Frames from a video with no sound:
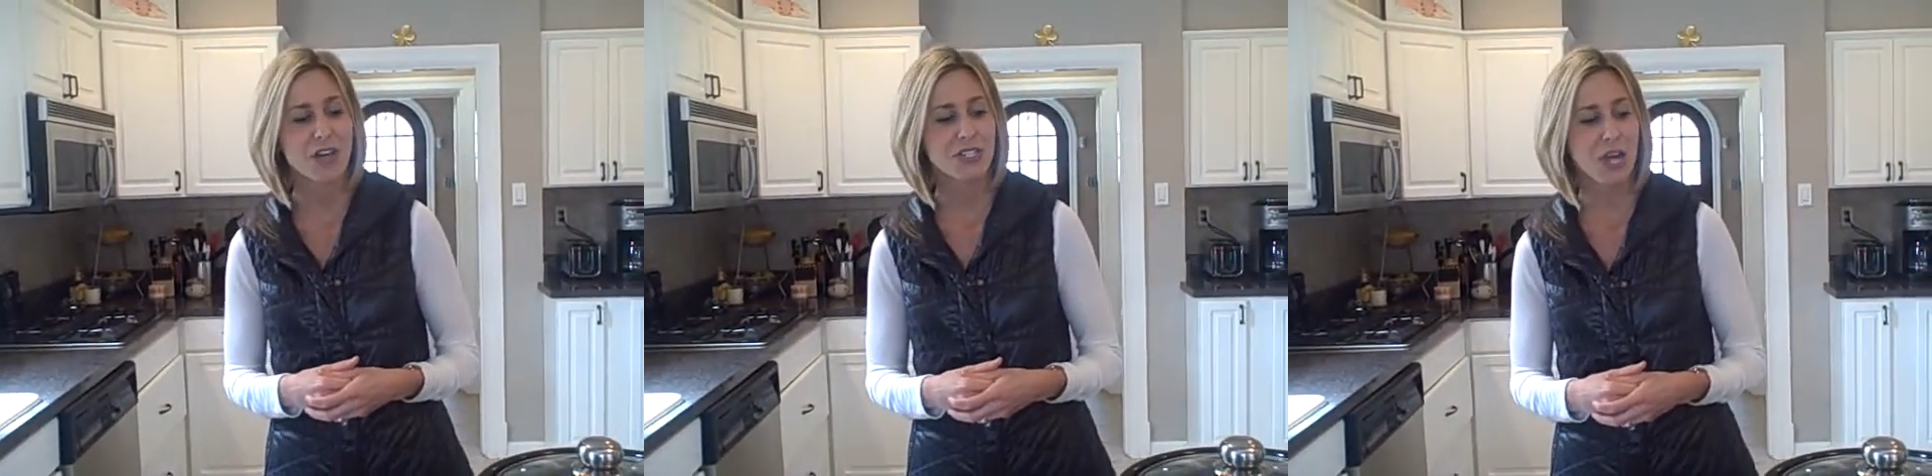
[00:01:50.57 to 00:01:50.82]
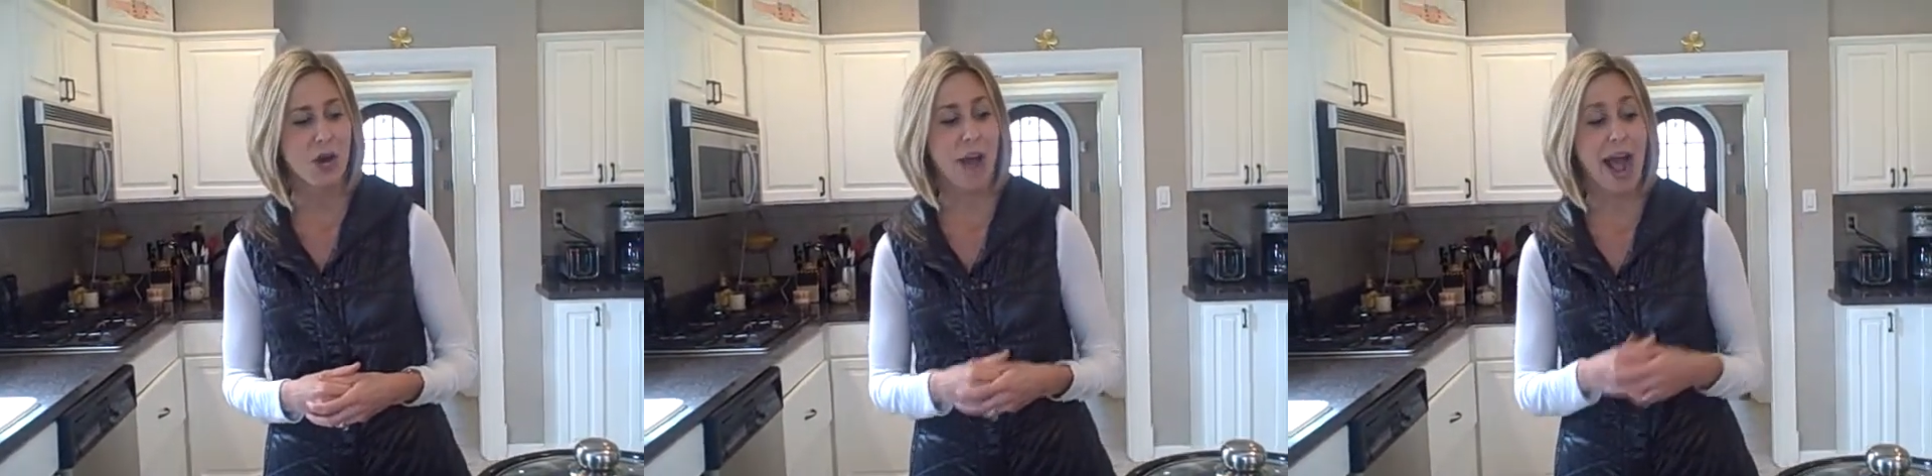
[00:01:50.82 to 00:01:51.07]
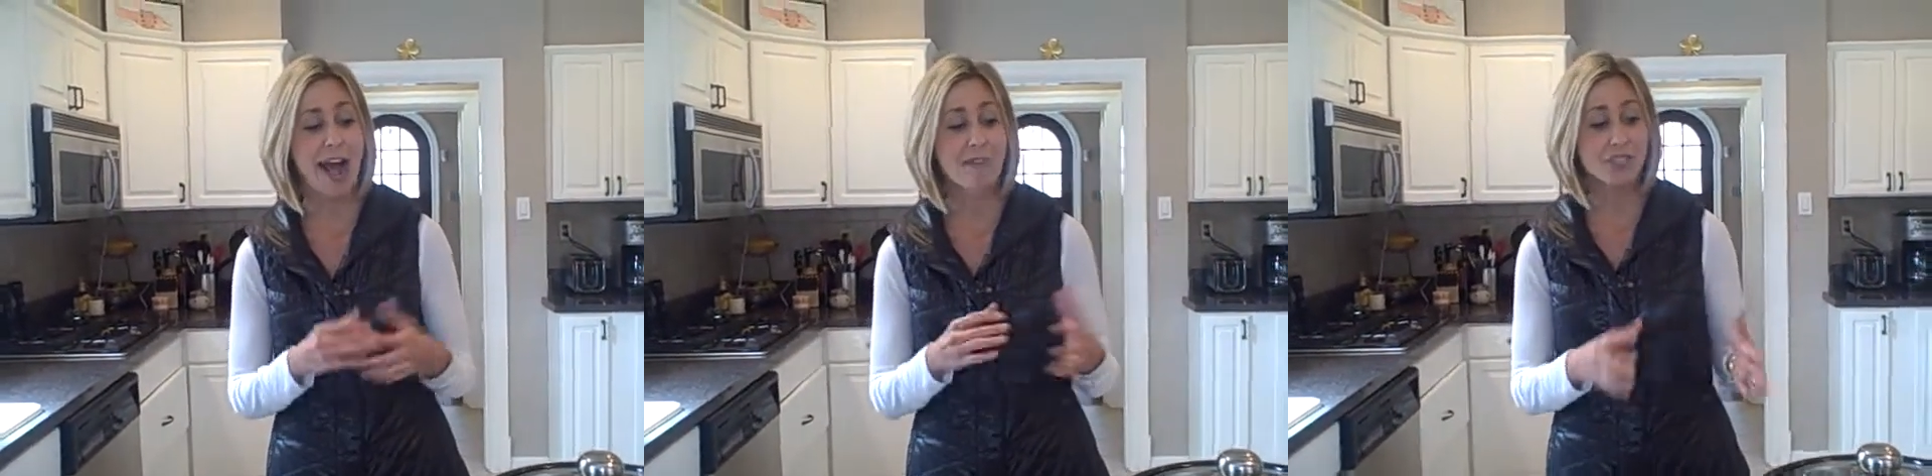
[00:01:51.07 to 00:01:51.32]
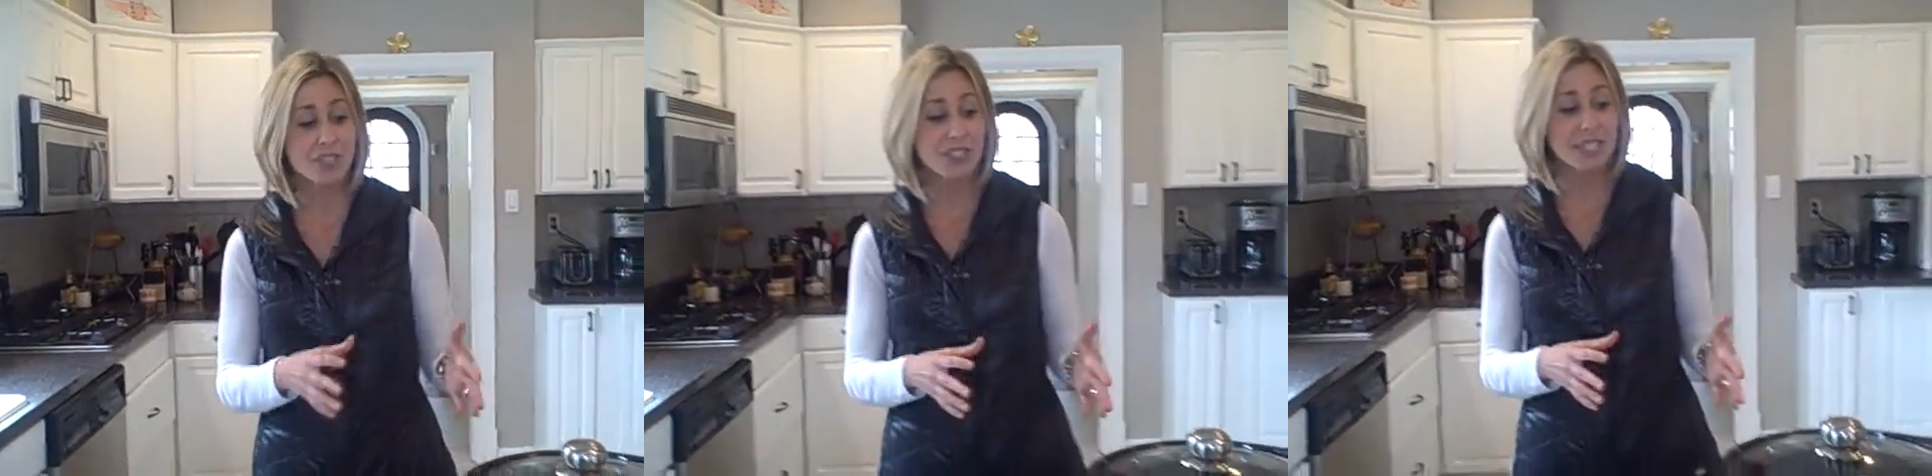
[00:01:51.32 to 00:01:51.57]
So
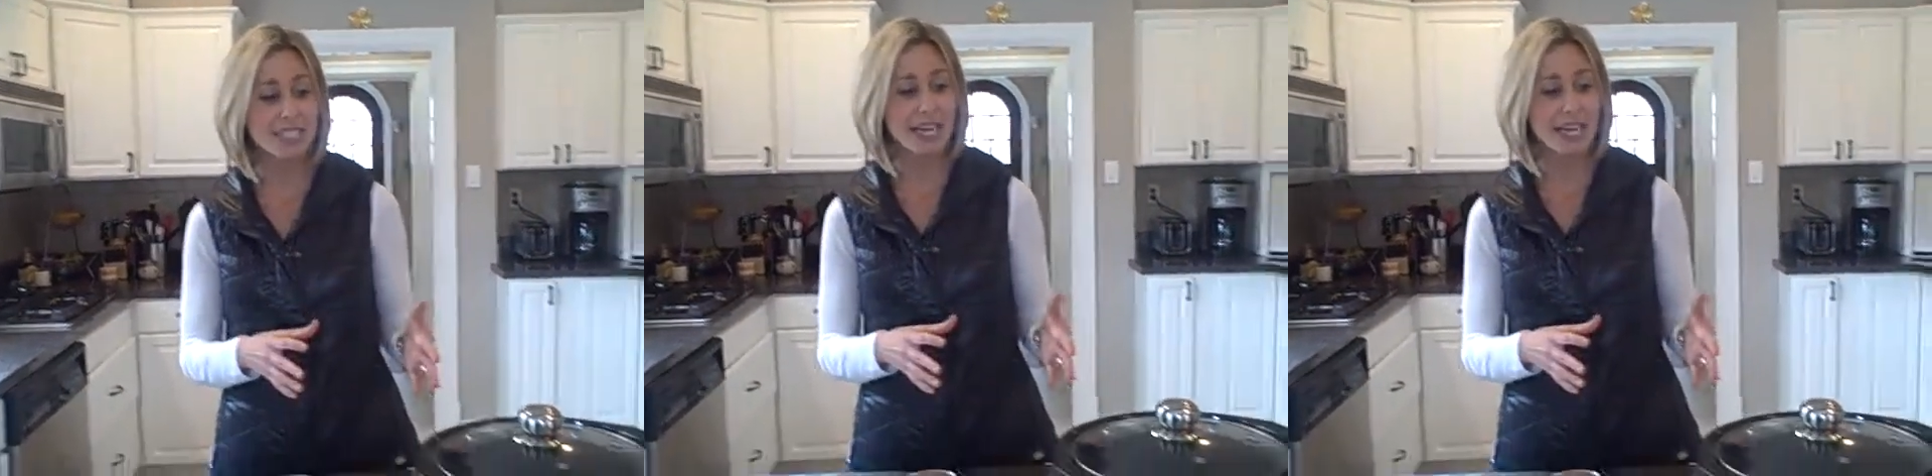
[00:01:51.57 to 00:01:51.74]
after 6